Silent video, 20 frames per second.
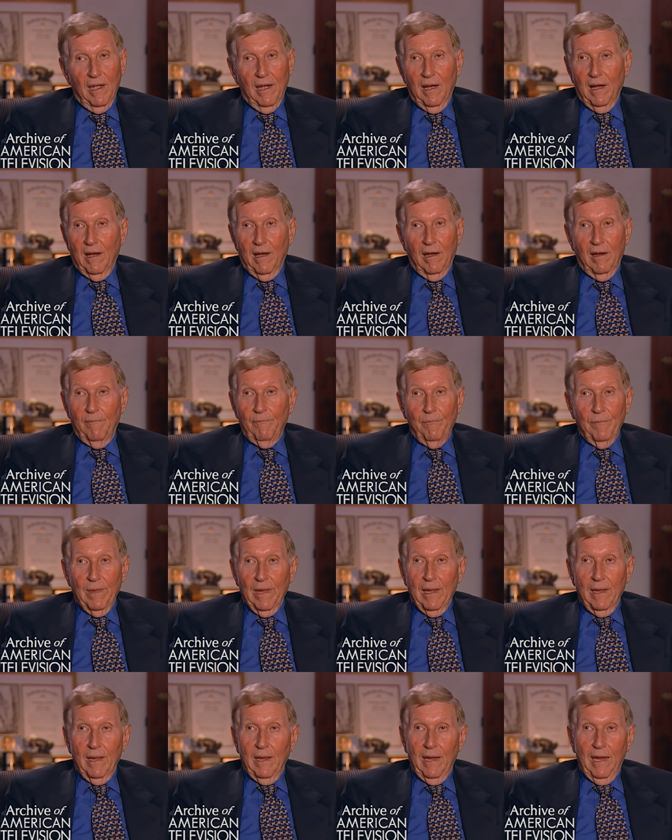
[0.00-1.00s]
Uh,
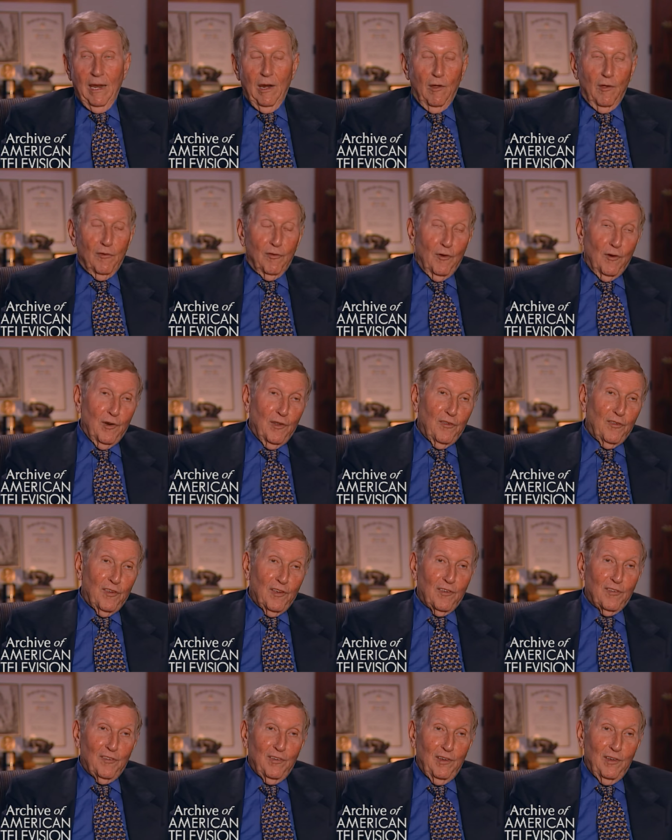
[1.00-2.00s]
it has only
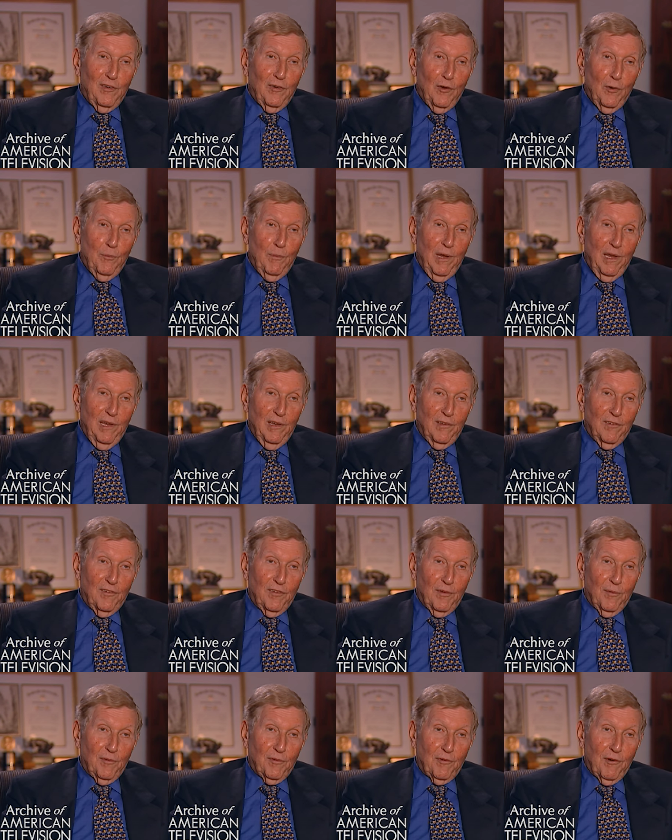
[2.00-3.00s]
62 million
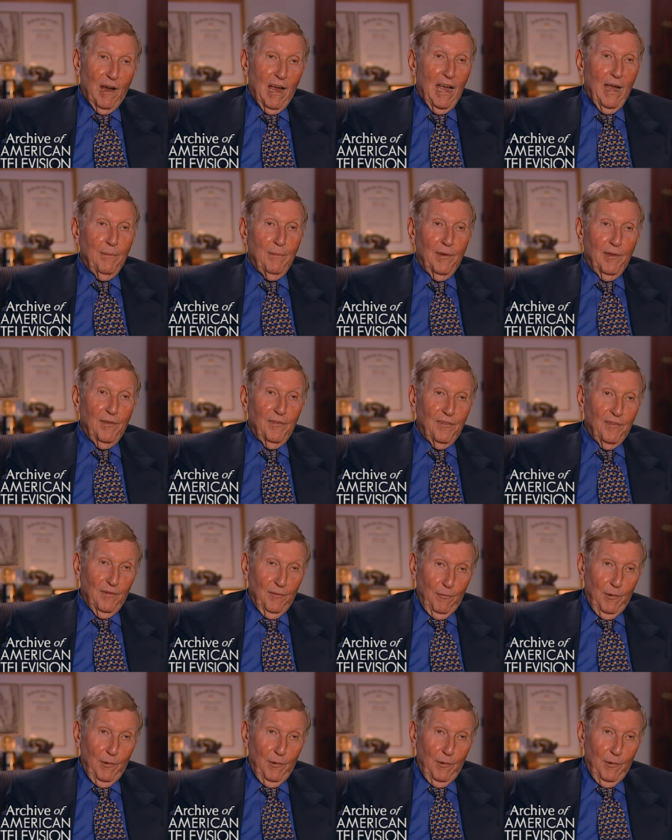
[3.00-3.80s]
subscribers.